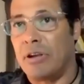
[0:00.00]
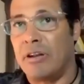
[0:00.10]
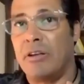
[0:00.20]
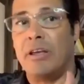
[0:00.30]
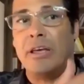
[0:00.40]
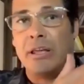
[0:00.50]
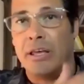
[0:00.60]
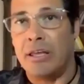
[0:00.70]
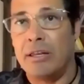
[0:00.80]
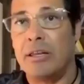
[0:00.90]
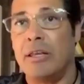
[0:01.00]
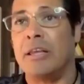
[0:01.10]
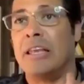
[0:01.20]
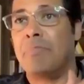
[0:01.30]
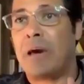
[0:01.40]
and
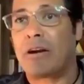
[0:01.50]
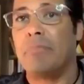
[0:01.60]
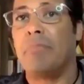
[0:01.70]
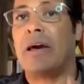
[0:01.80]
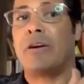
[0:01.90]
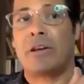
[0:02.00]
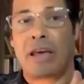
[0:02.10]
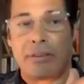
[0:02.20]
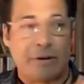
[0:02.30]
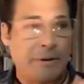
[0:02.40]
getting better and better together.